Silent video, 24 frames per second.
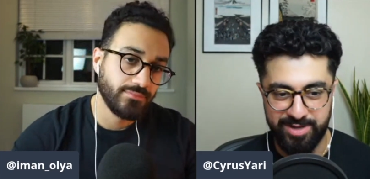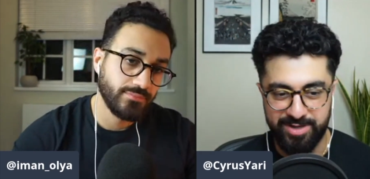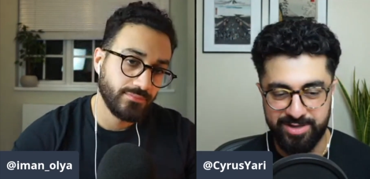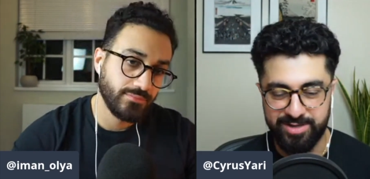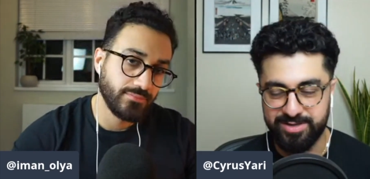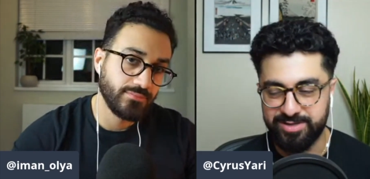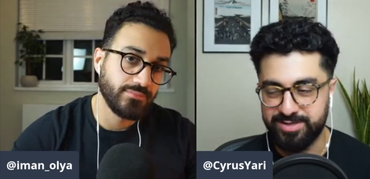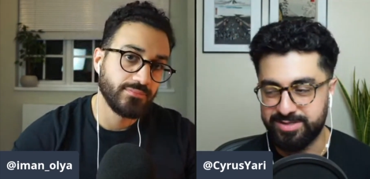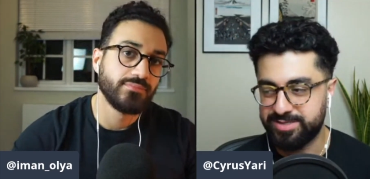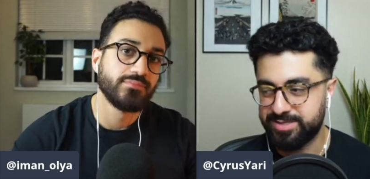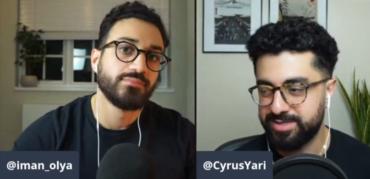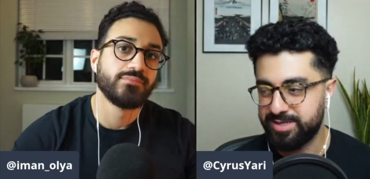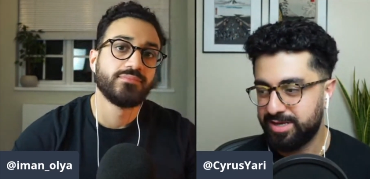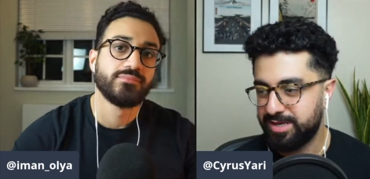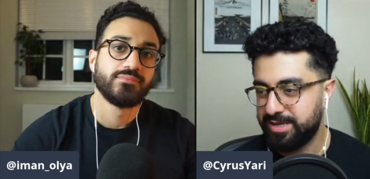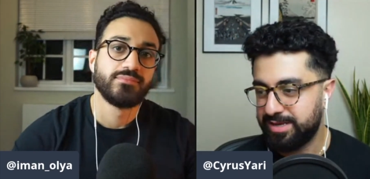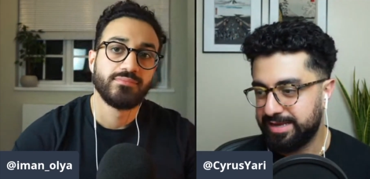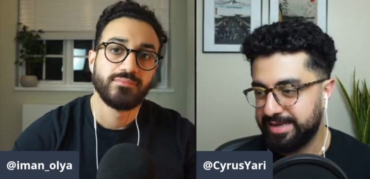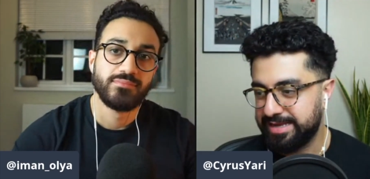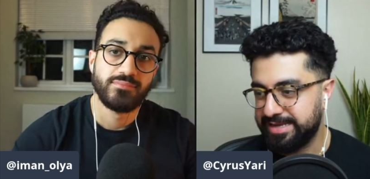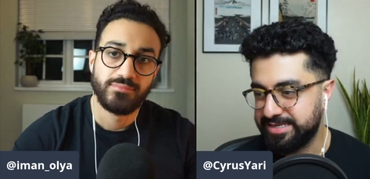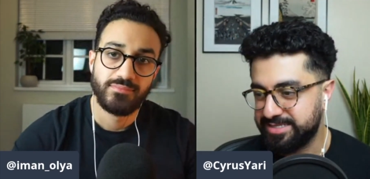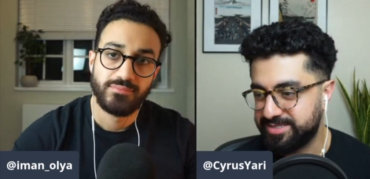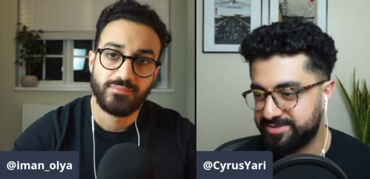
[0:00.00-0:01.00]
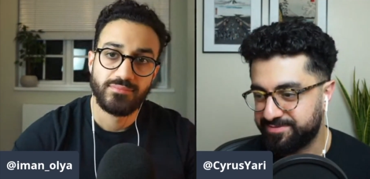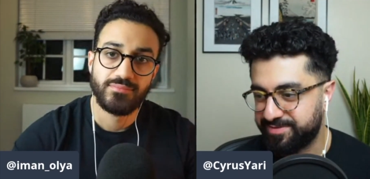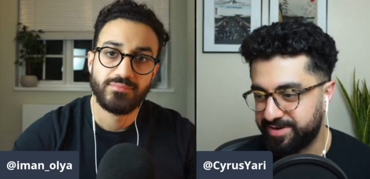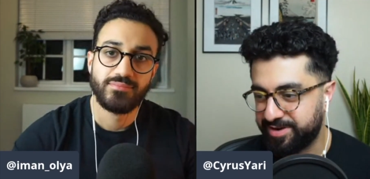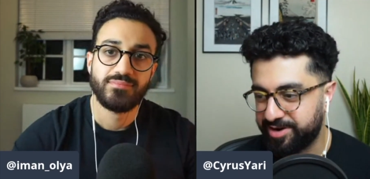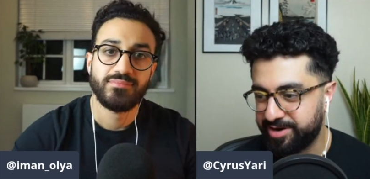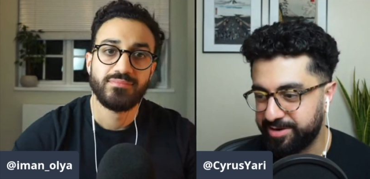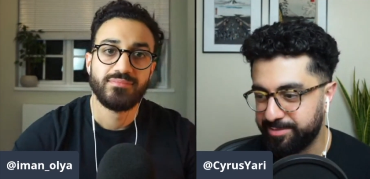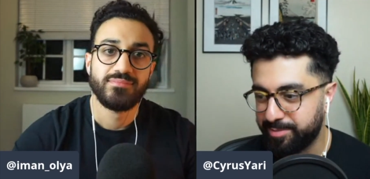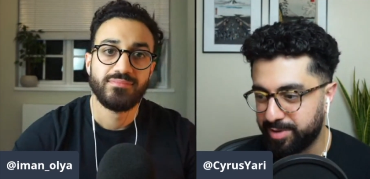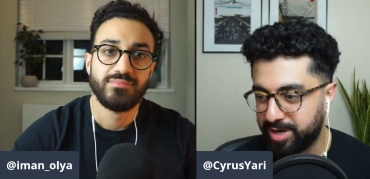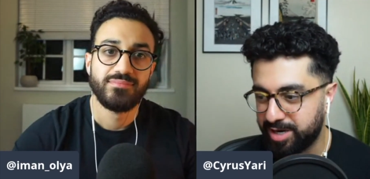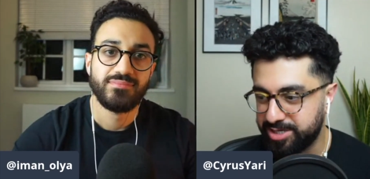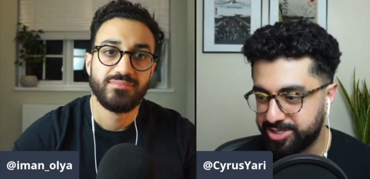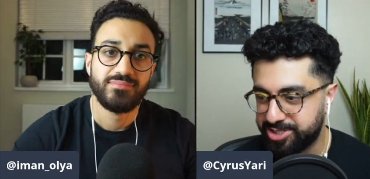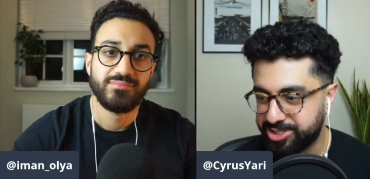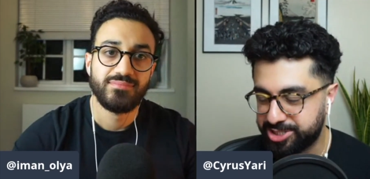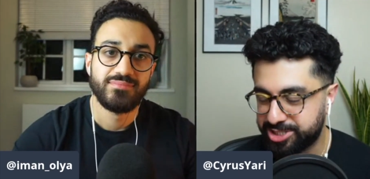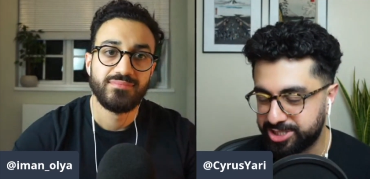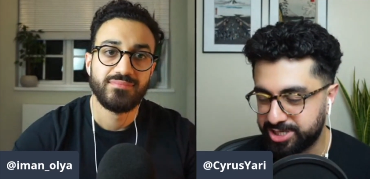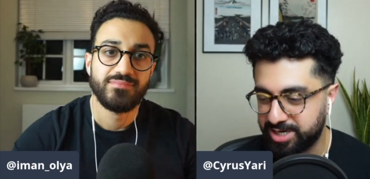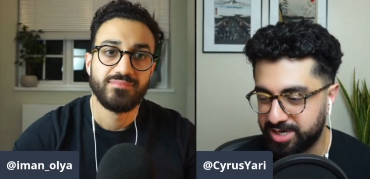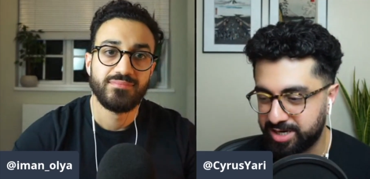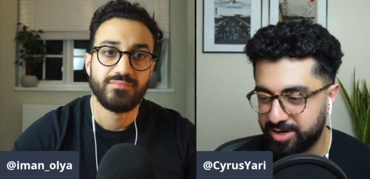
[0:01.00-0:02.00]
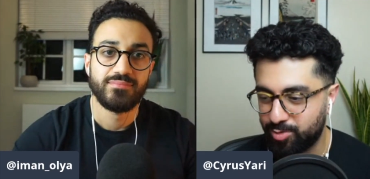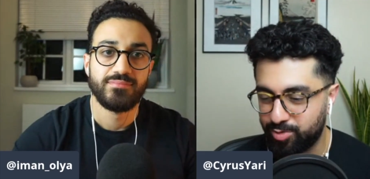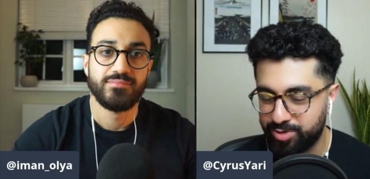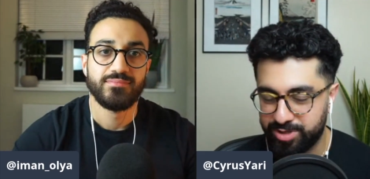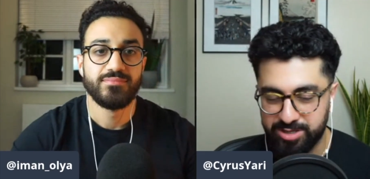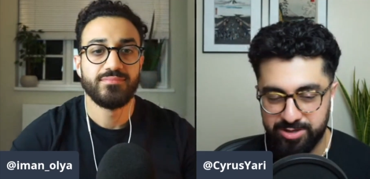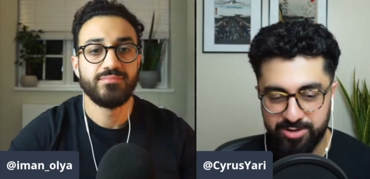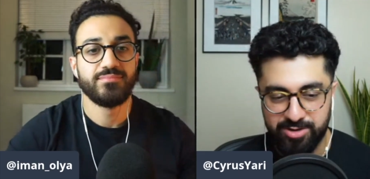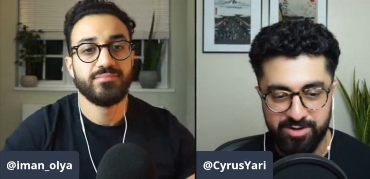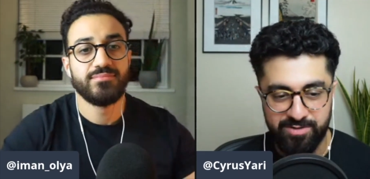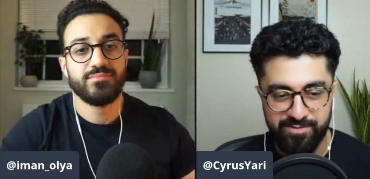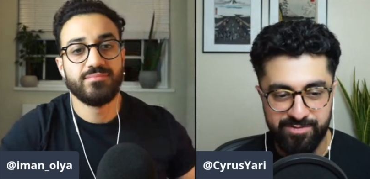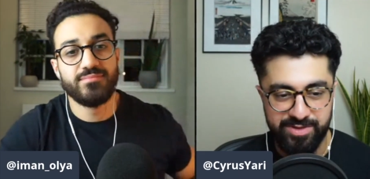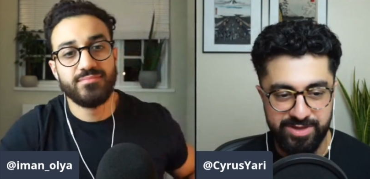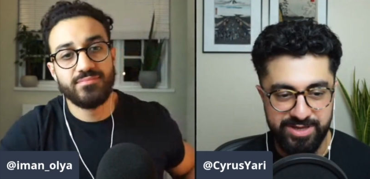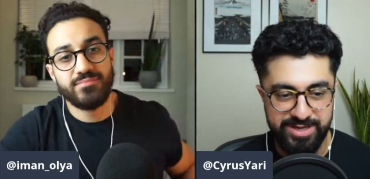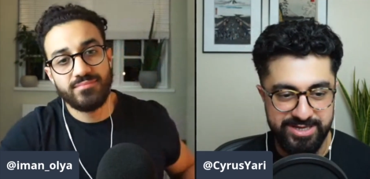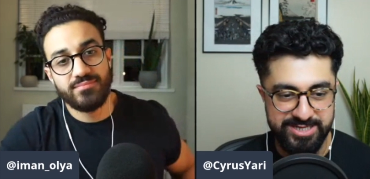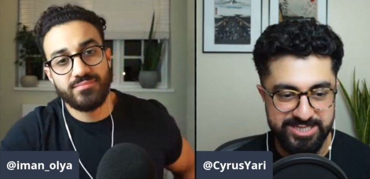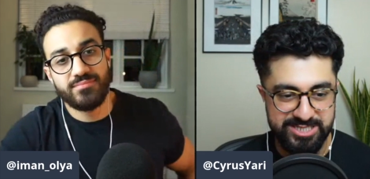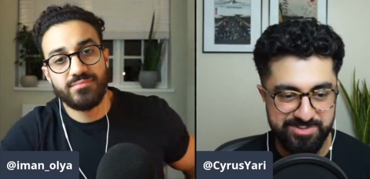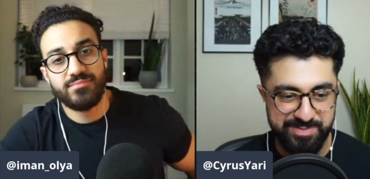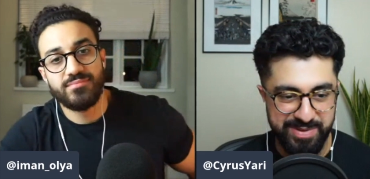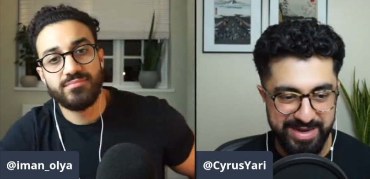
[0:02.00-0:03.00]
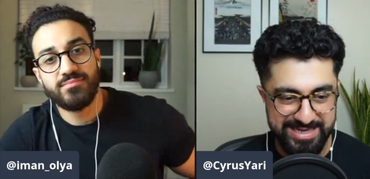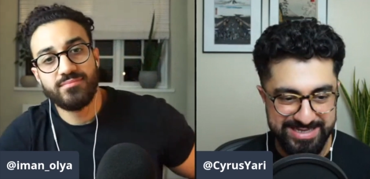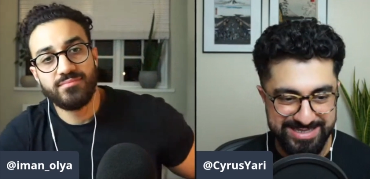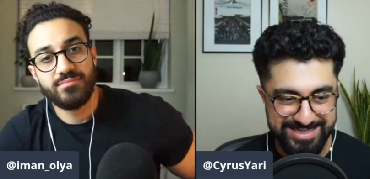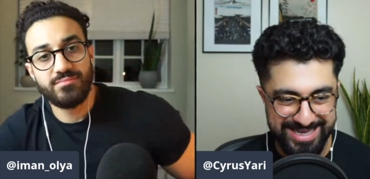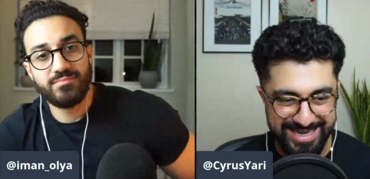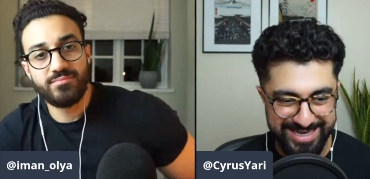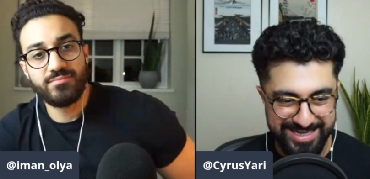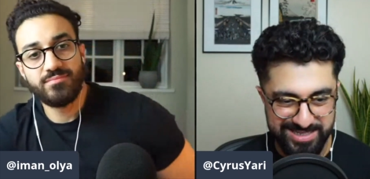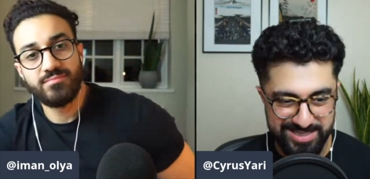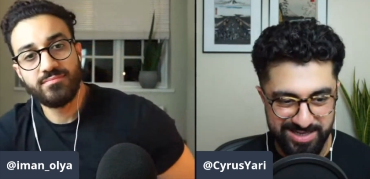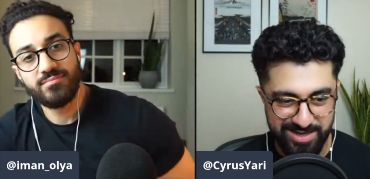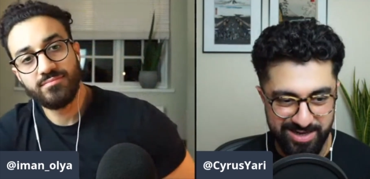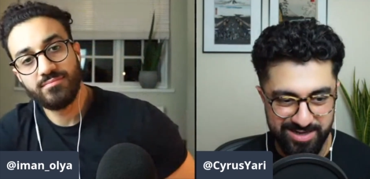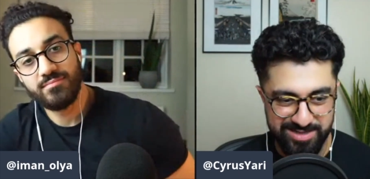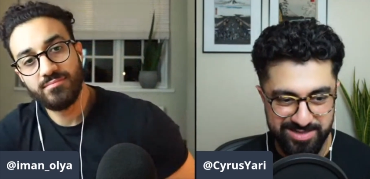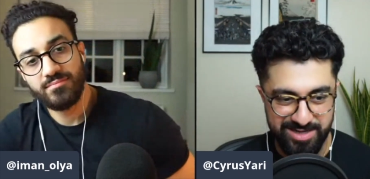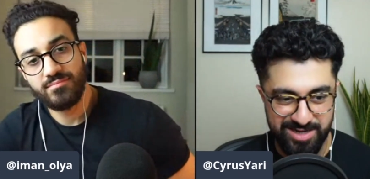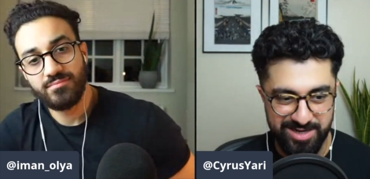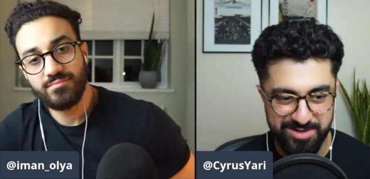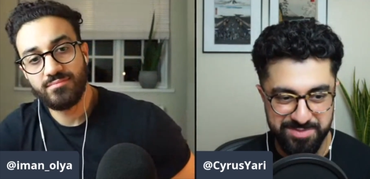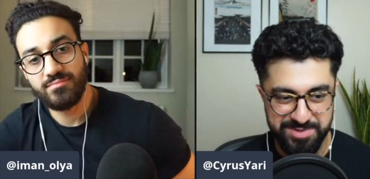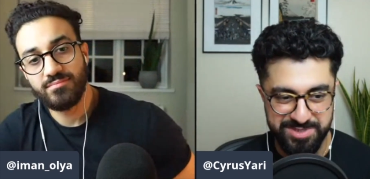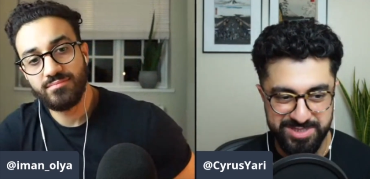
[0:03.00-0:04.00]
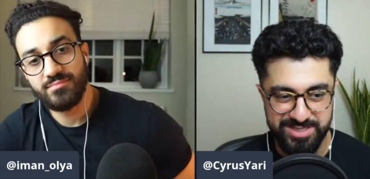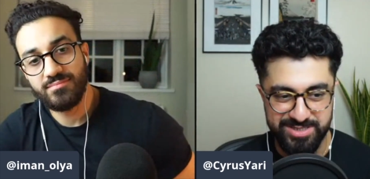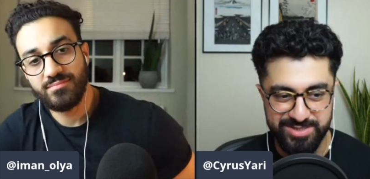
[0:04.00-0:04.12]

Speaker 1: And he's very much with a lot of the space tech startups.